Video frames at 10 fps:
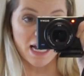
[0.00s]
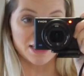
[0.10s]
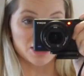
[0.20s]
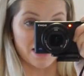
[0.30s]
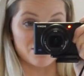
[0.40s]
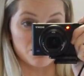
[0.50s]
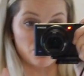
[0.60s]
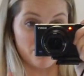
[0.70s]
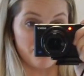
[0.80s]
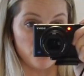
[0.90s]
I just have to
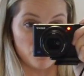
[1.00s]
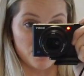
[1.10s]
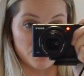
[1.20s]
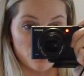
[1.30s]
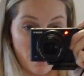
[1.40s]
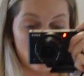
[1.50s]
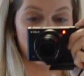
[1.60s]
move a few things around